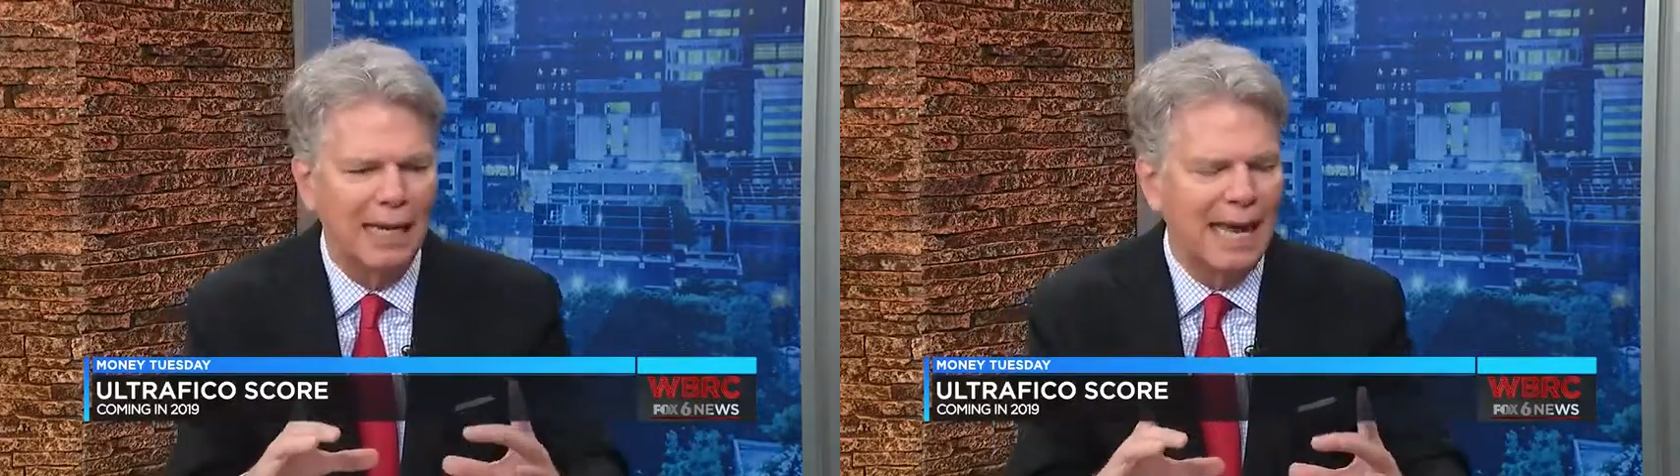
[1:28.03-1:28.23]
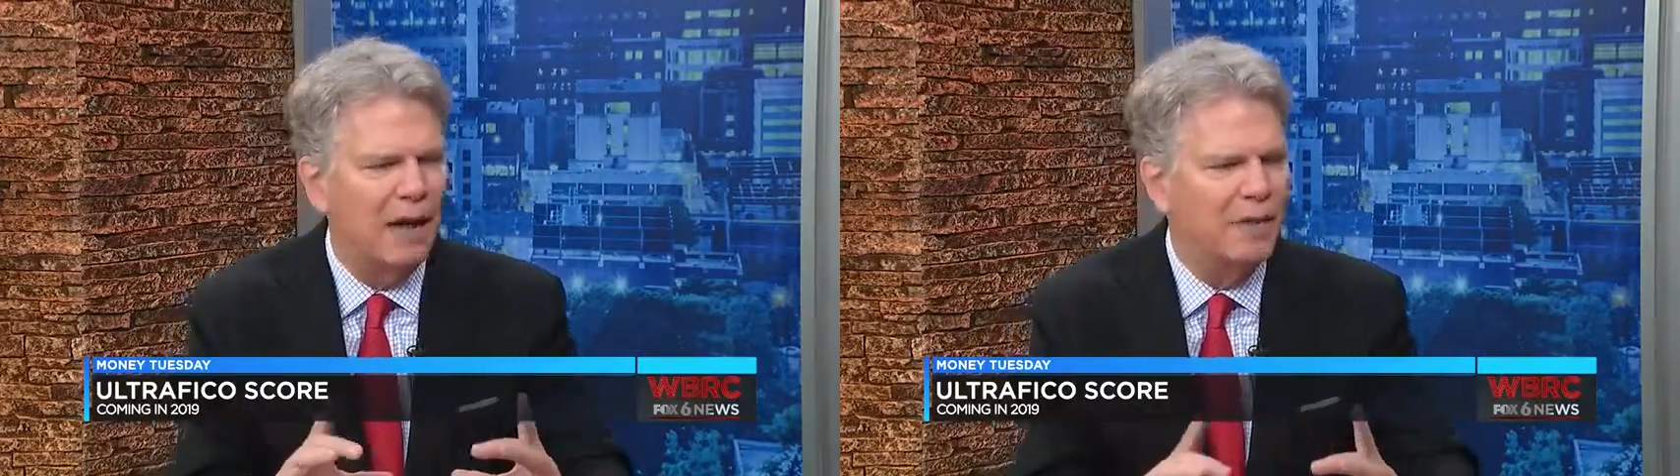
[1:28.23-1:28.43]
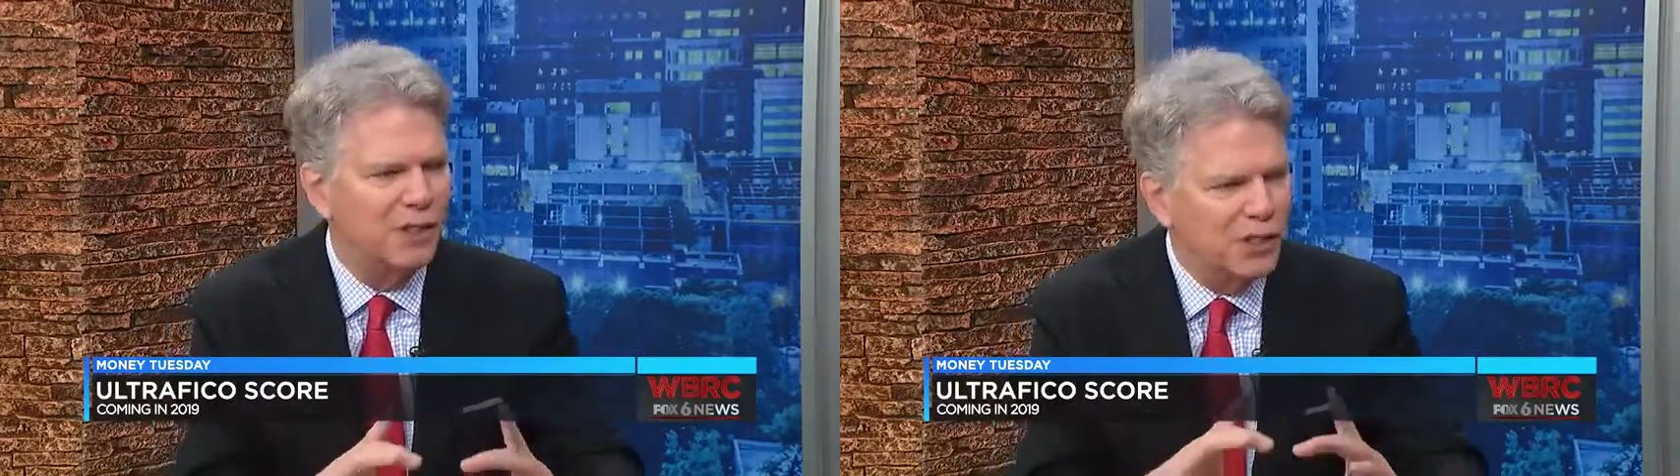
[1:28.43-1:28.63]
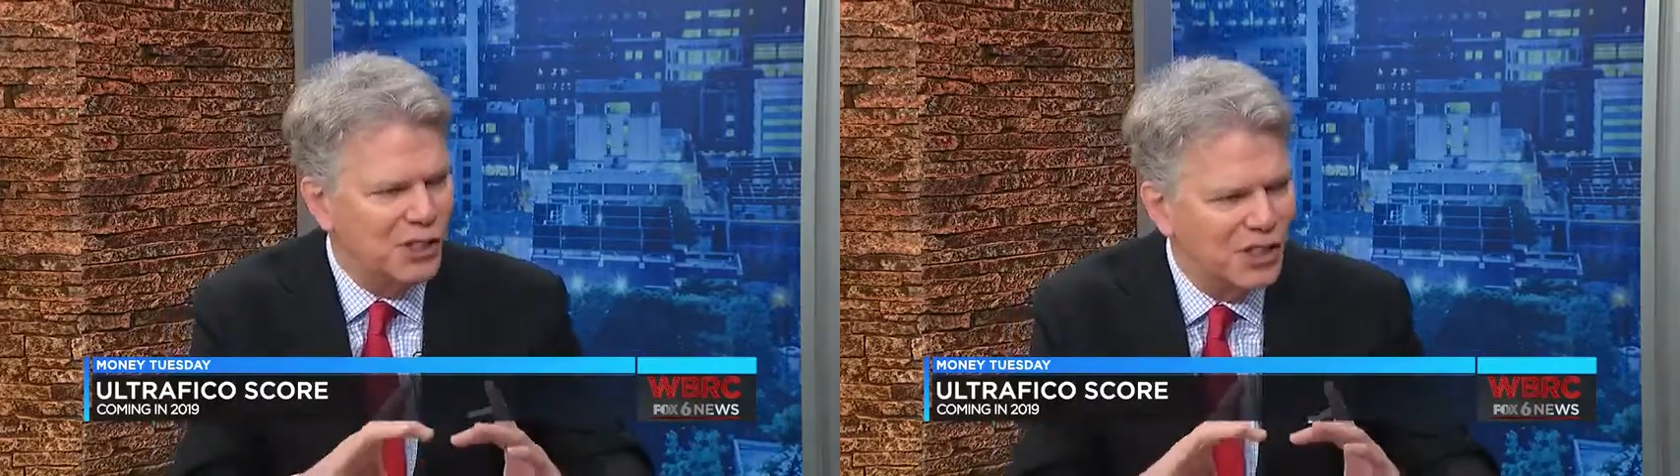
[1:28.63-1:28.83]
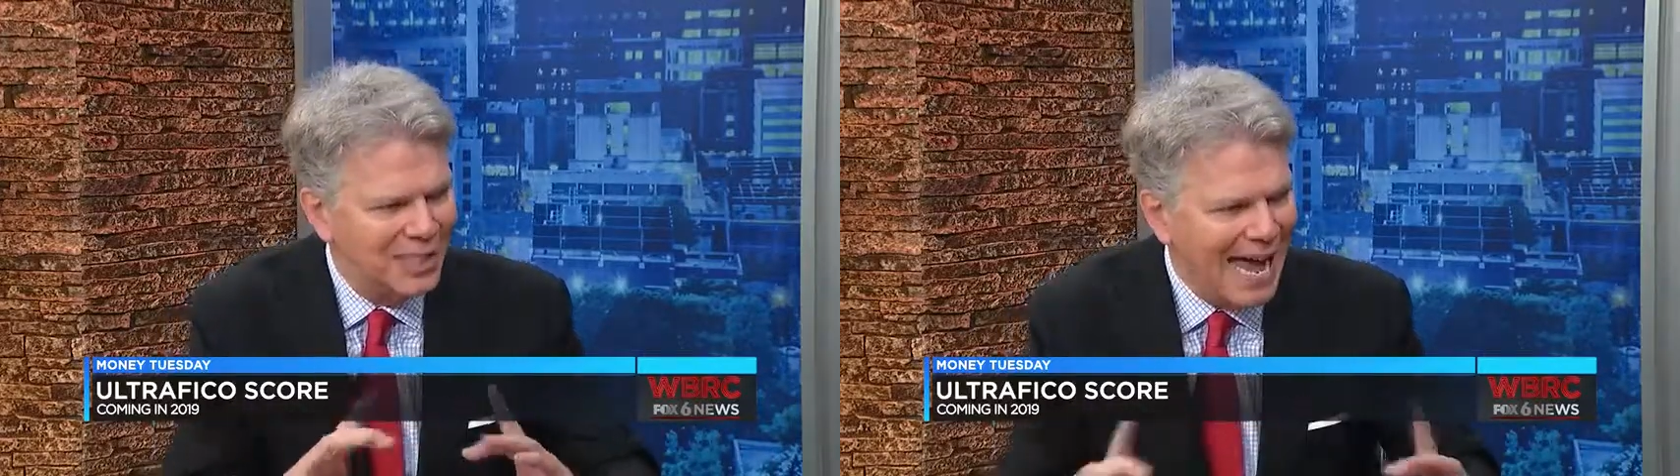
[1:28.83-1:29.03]
account that's
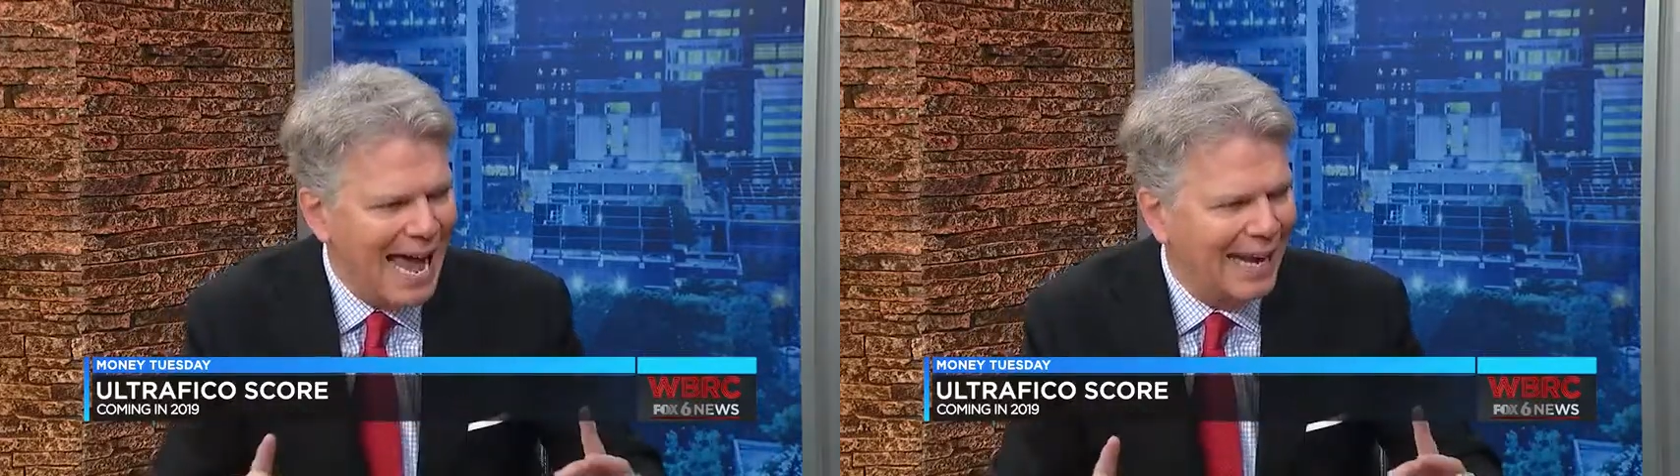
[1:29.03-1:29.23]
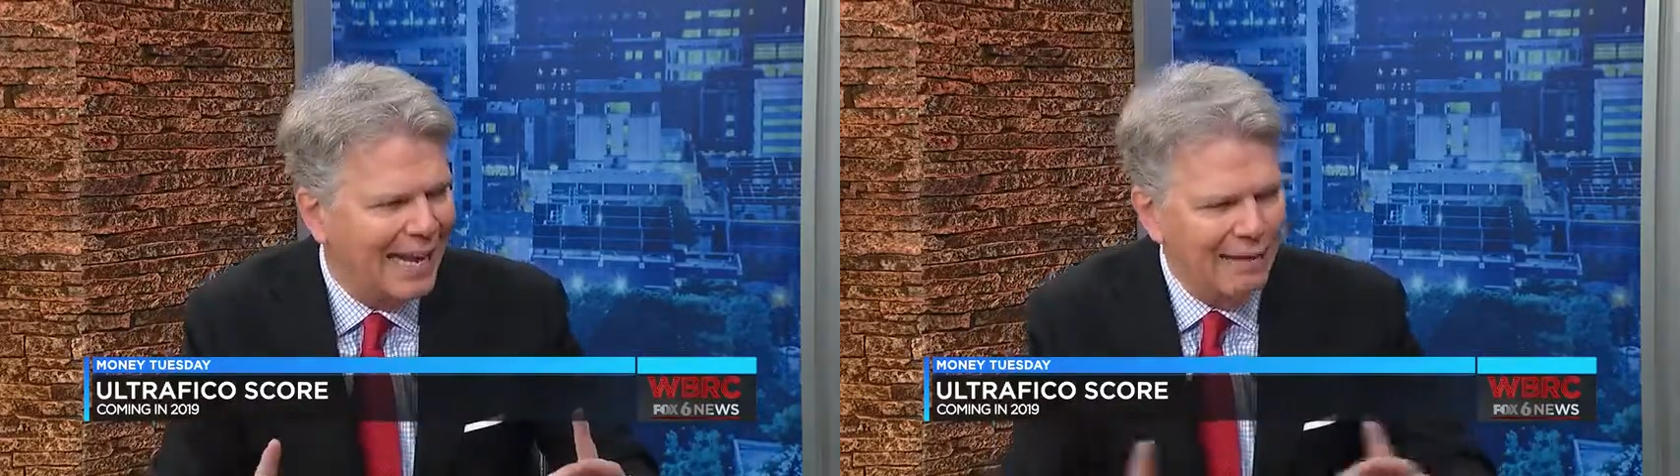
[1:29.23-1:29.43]
just static.